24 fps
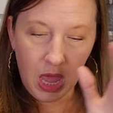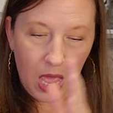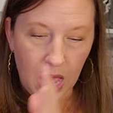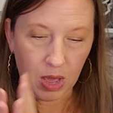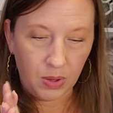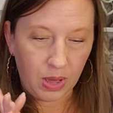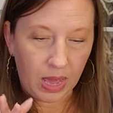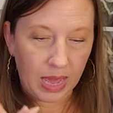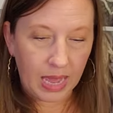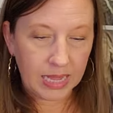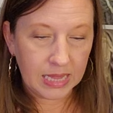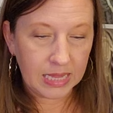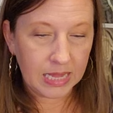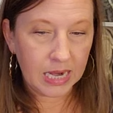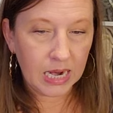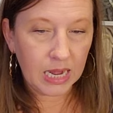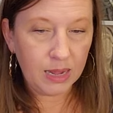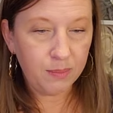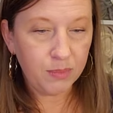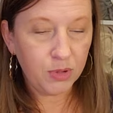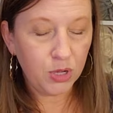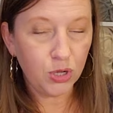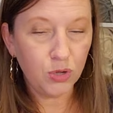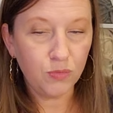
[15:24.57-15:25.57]
okay. And then
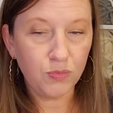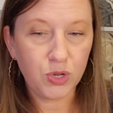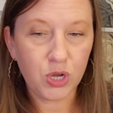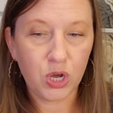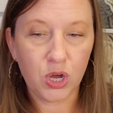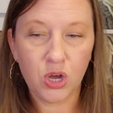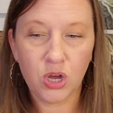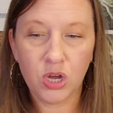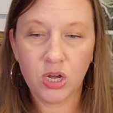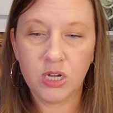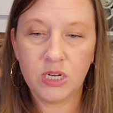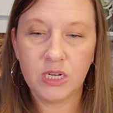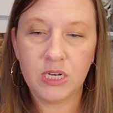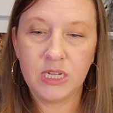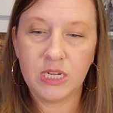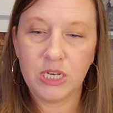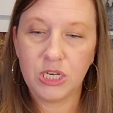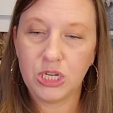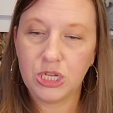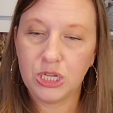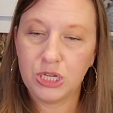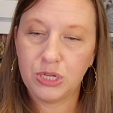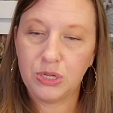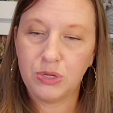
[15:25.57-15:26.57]
I moved on
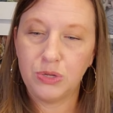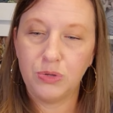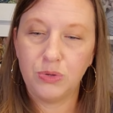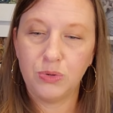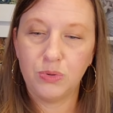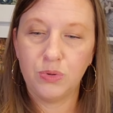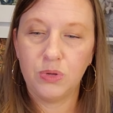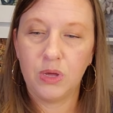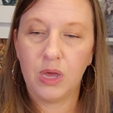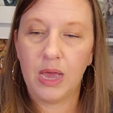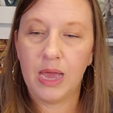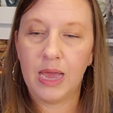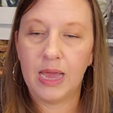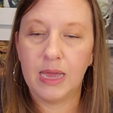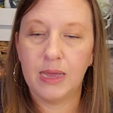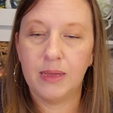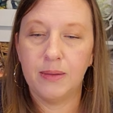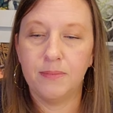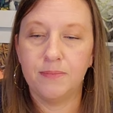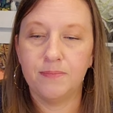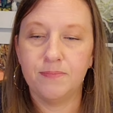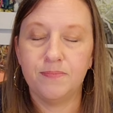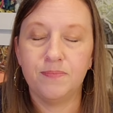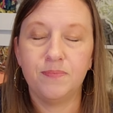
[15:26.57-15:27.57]
to
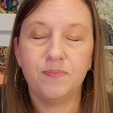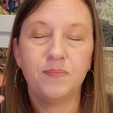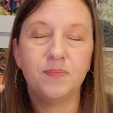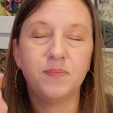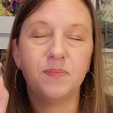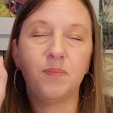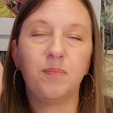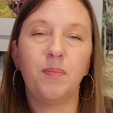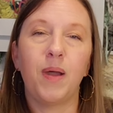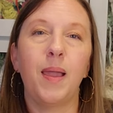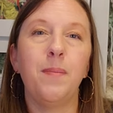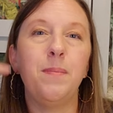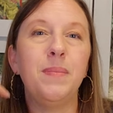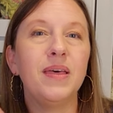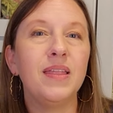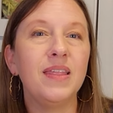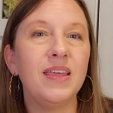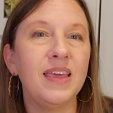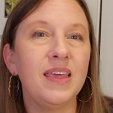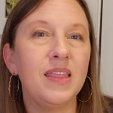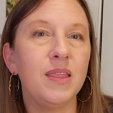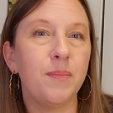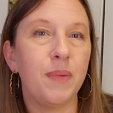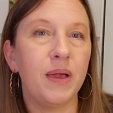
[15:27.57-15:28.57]
my
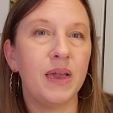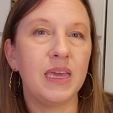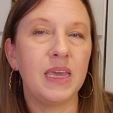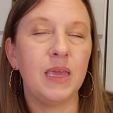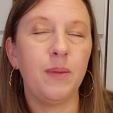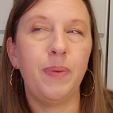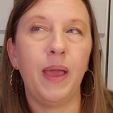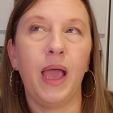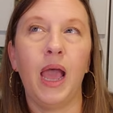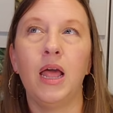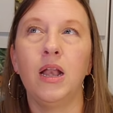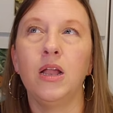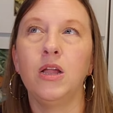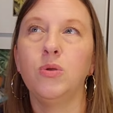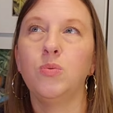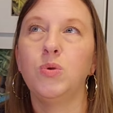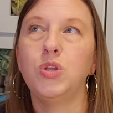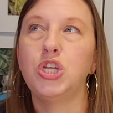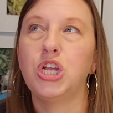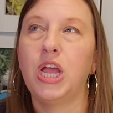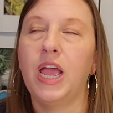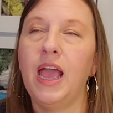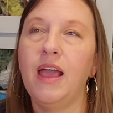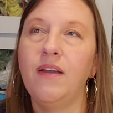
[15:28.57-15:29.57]
Millie the Monkey pattern,
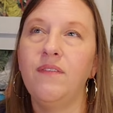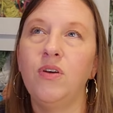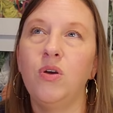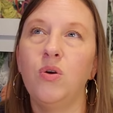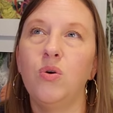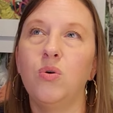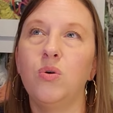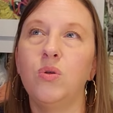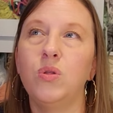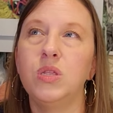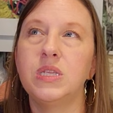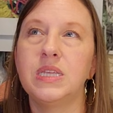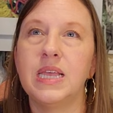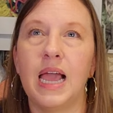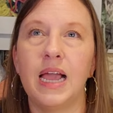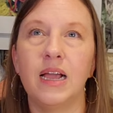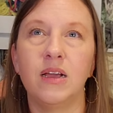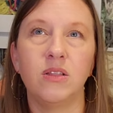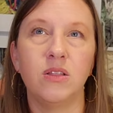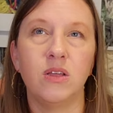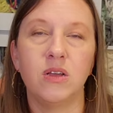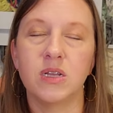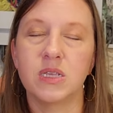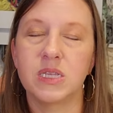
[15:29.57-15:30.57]
which I have a whole tag
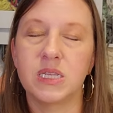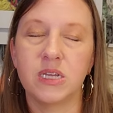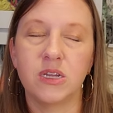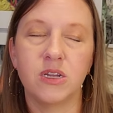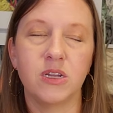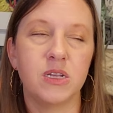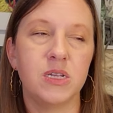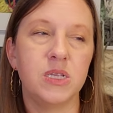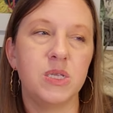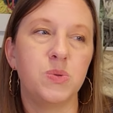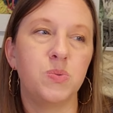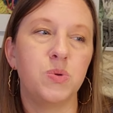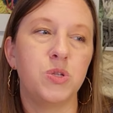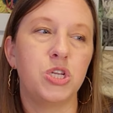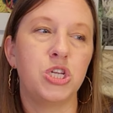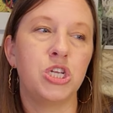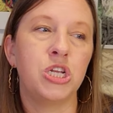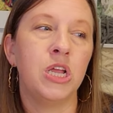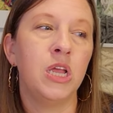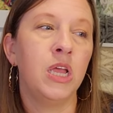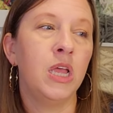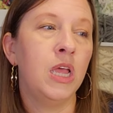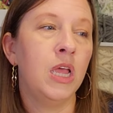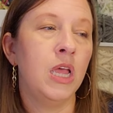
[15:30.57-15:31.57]
along series, which
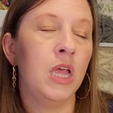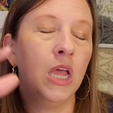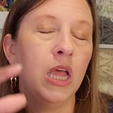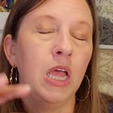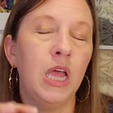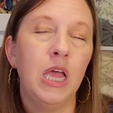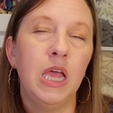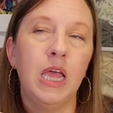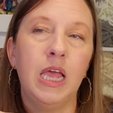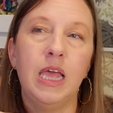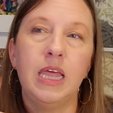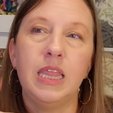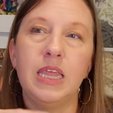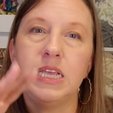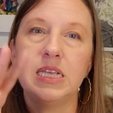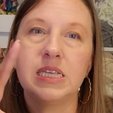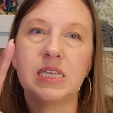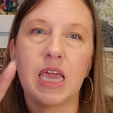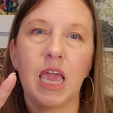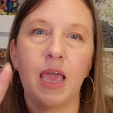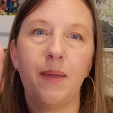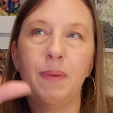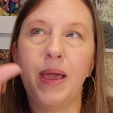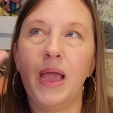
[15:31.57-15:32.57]
these
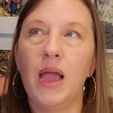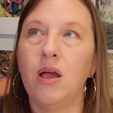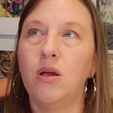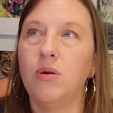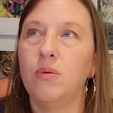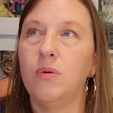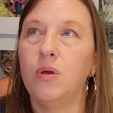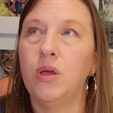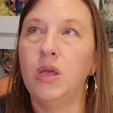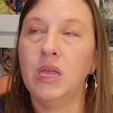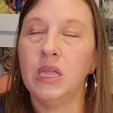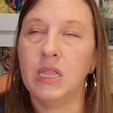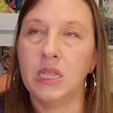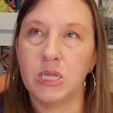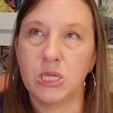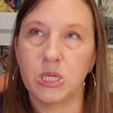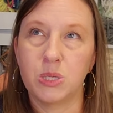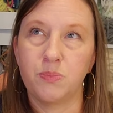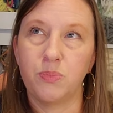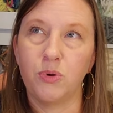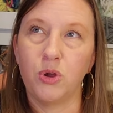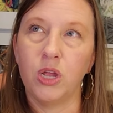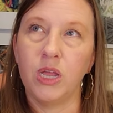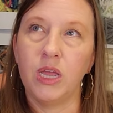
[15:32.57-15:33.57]
came out in the
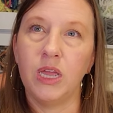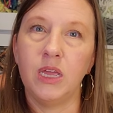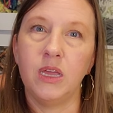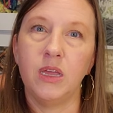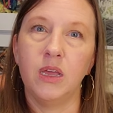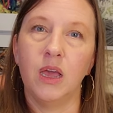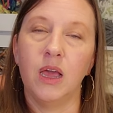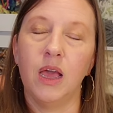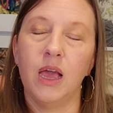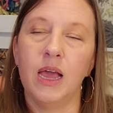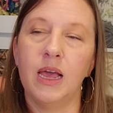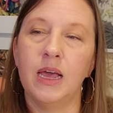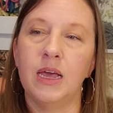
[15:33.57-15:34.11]
spring,